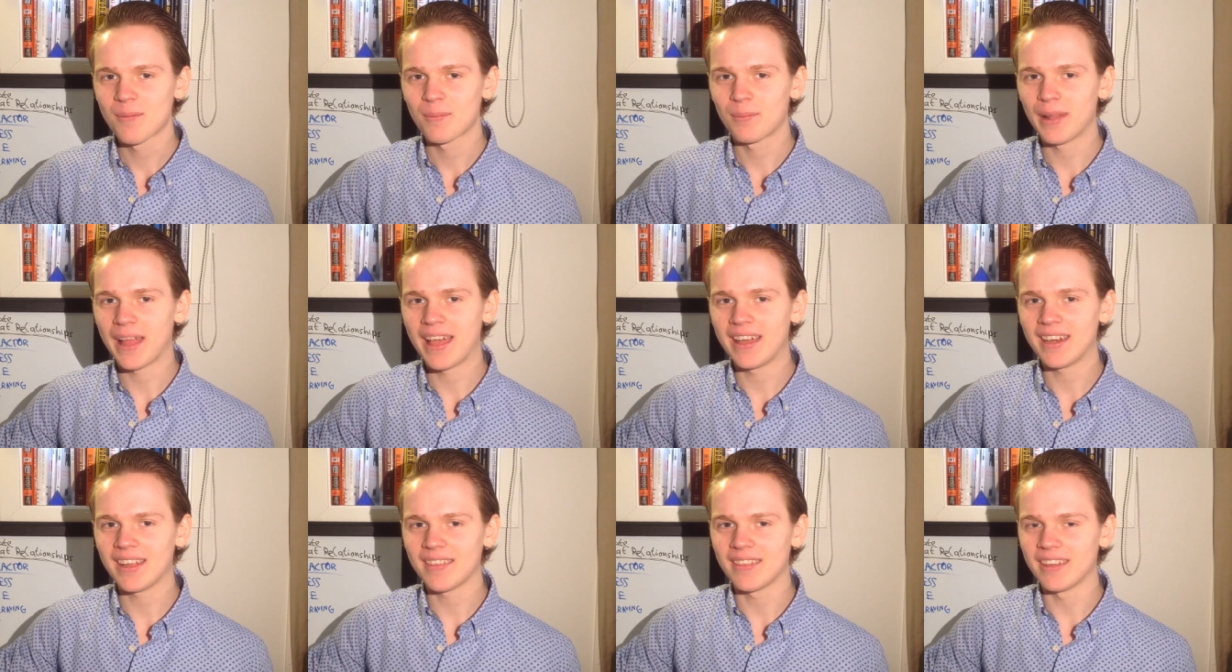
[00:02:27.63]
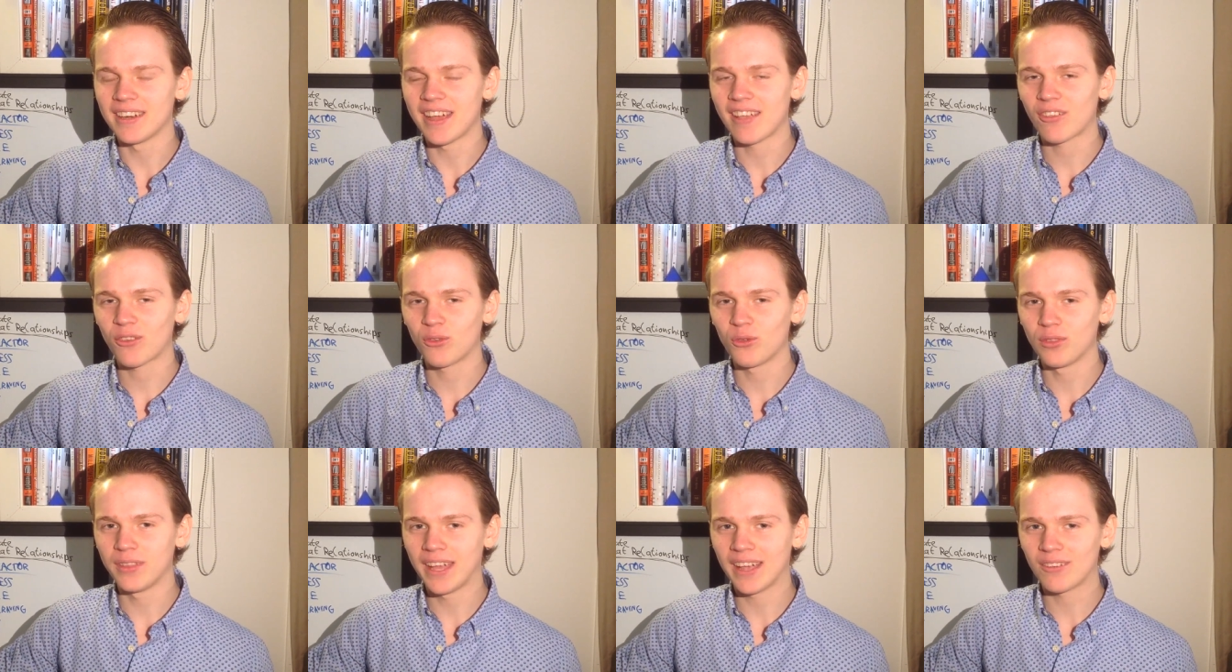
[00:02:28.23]
planning the
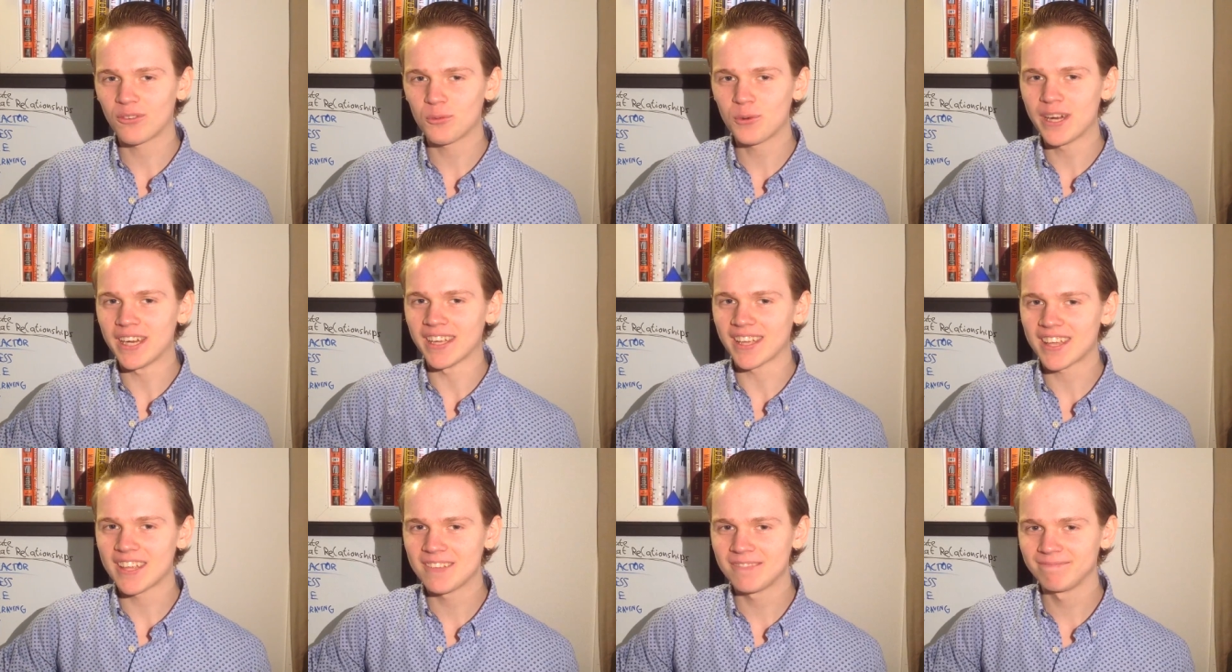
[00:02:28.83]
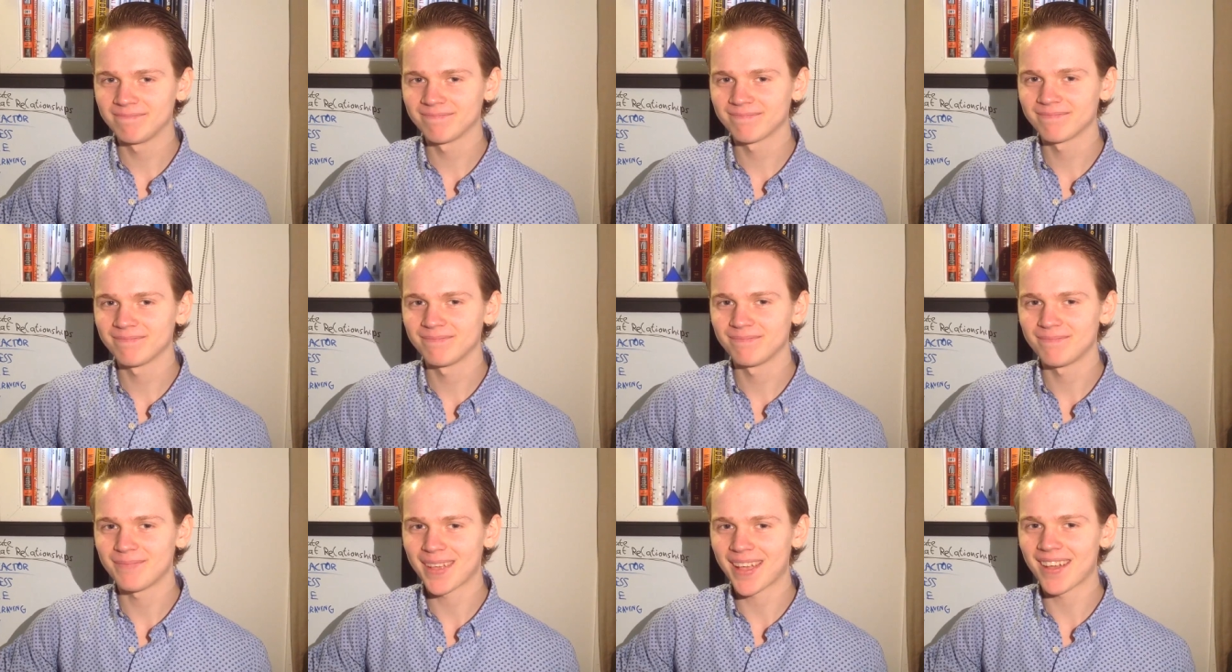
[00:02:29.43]
next week.
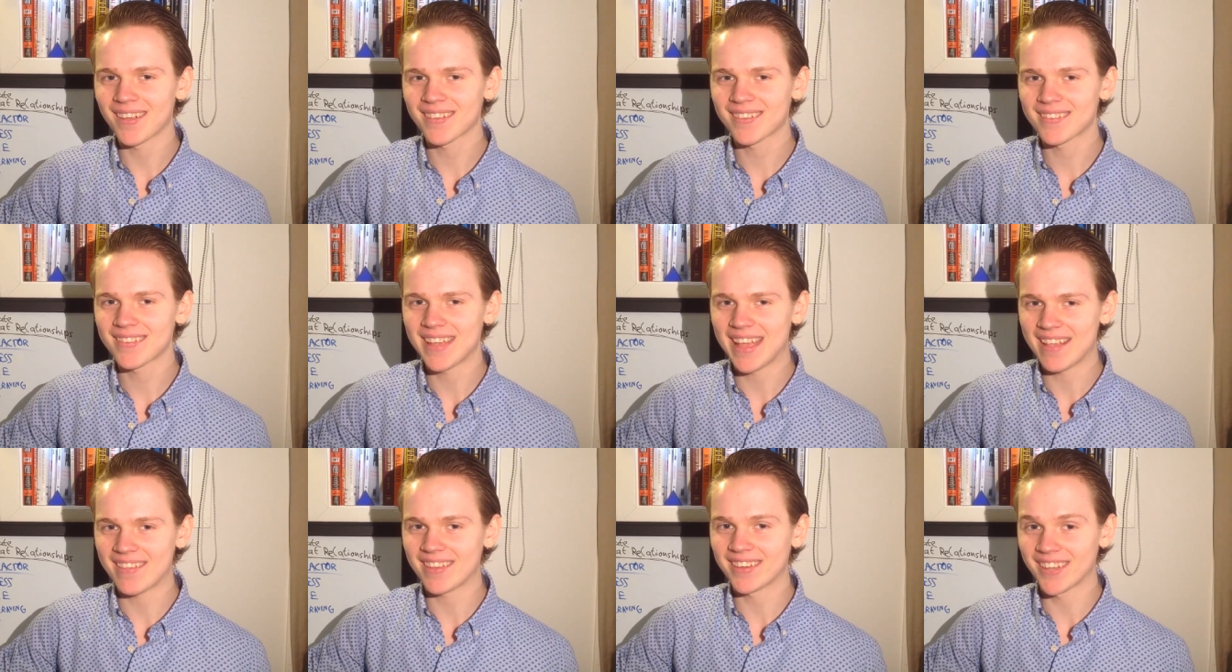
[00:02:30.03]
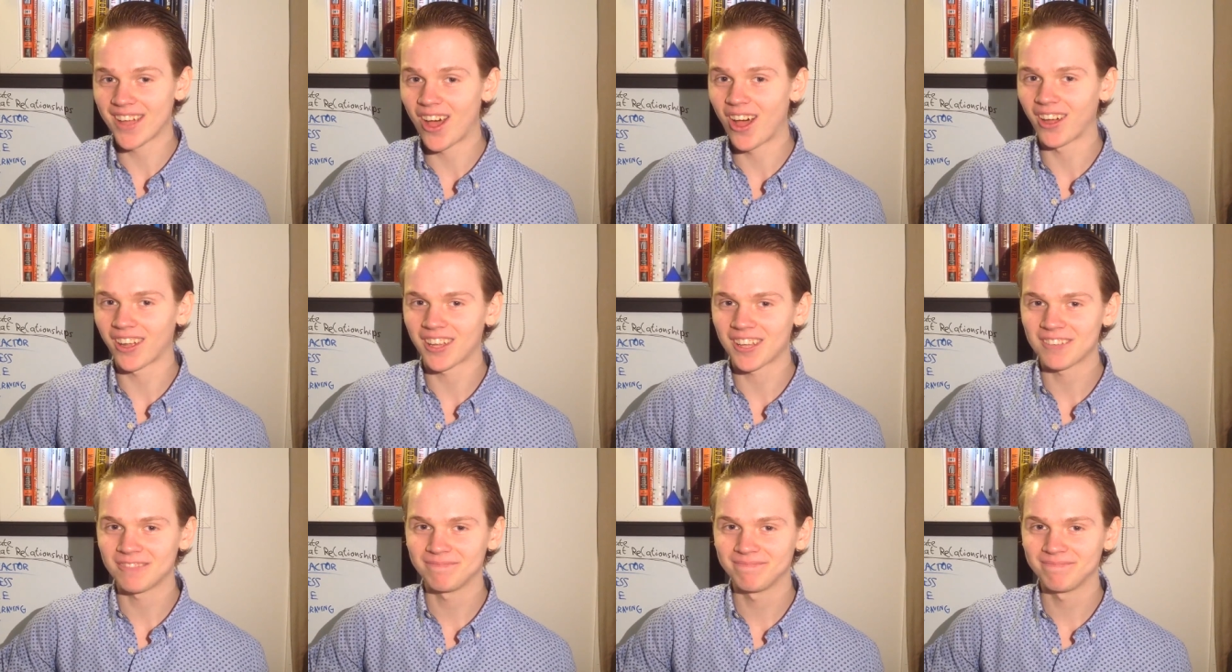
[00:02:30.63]
Because he's a dog.